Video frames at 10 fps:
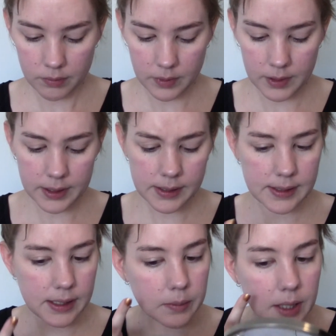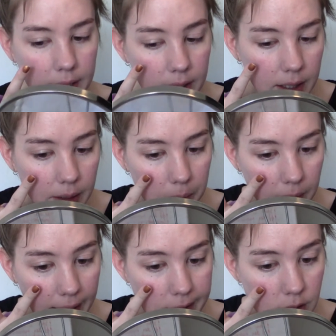It does seem like it can
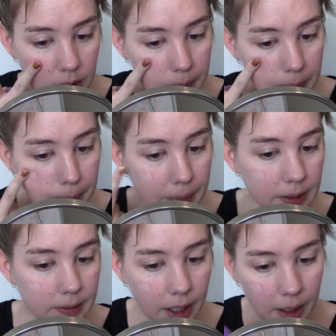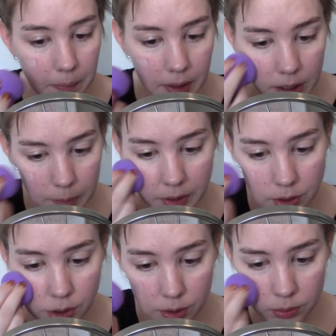actually be built up a little bit
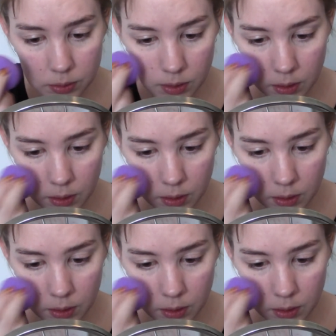too.